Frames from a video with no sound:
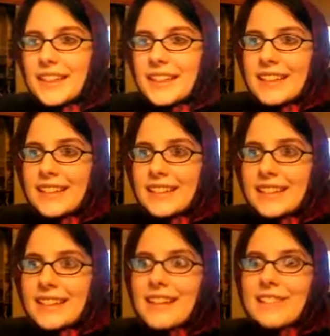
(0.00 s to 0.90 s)
And
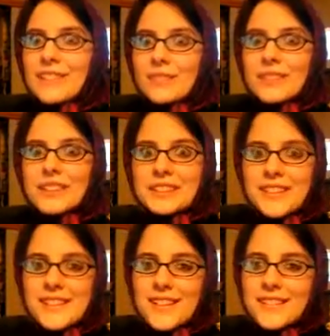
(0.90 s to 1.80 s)
I was really
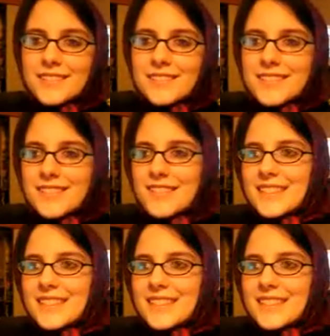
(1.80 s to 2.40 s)
startled. And